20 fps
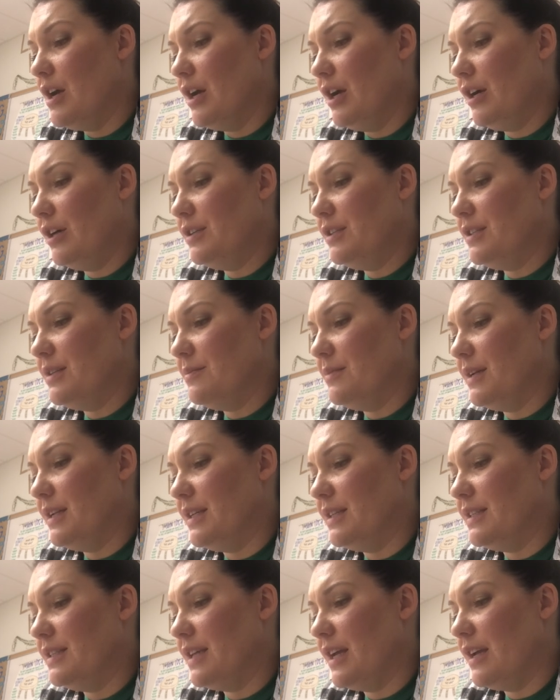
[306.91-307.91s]
Heard
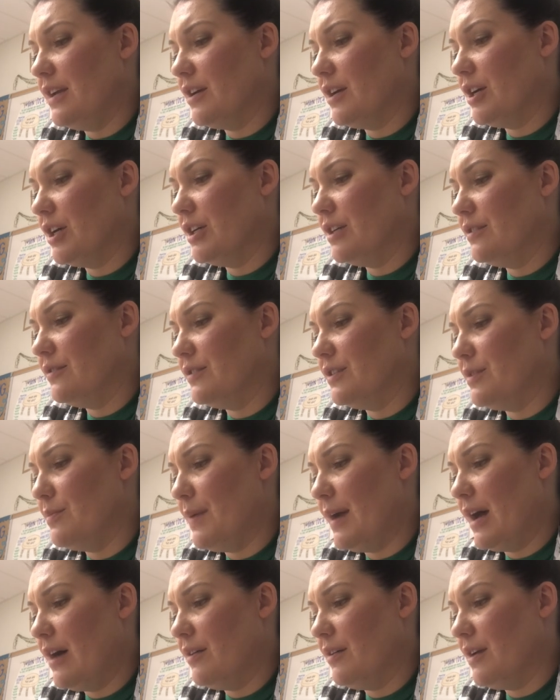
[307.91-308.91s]
somebody say it curves
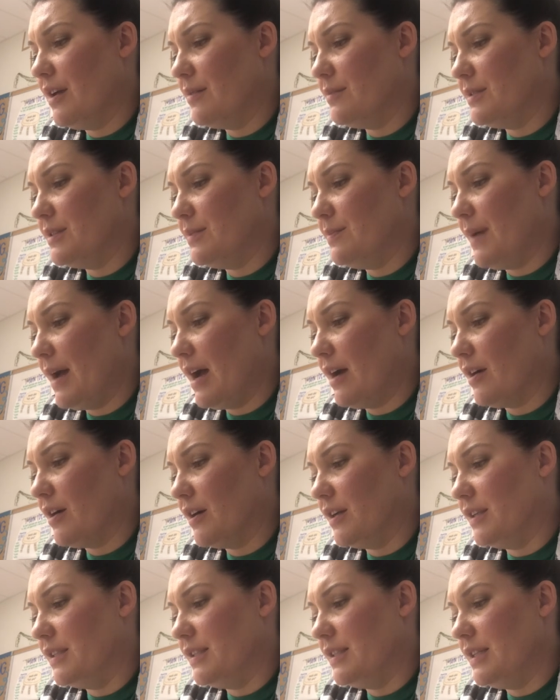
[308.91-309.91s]
about, comes back
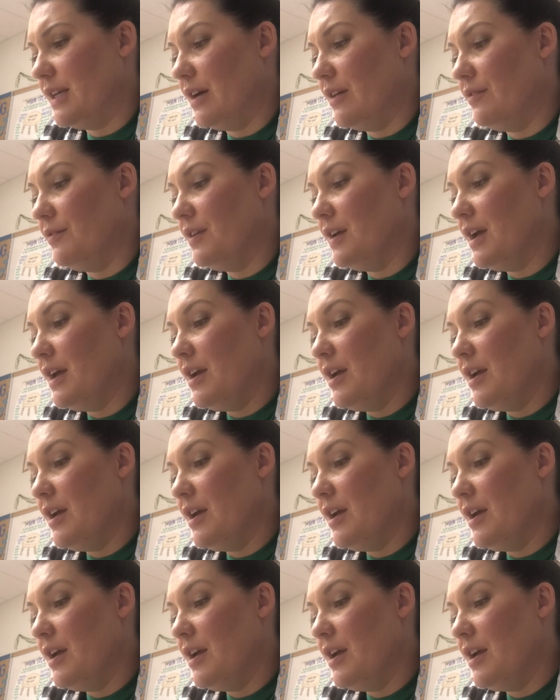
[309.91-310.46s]
on itself,